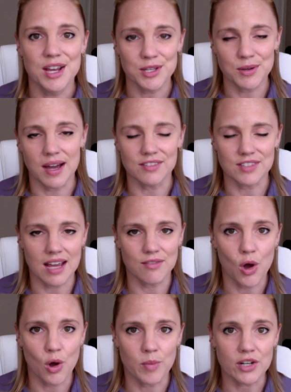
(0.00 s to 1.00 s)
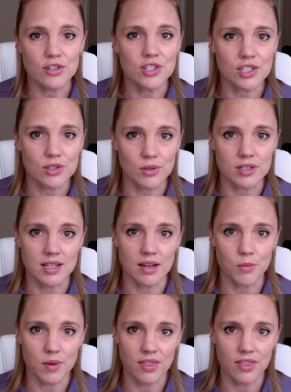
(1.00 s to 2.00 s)
you have to have the home energy score
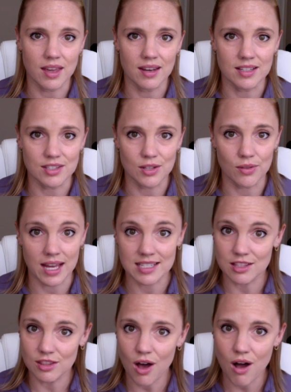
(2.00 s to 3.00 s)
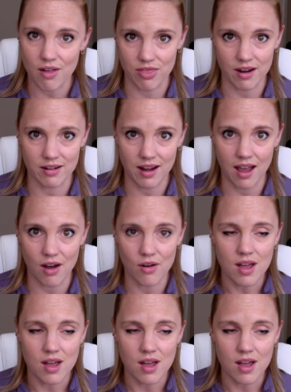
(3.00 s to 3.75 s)
done with it. And so that is law there now.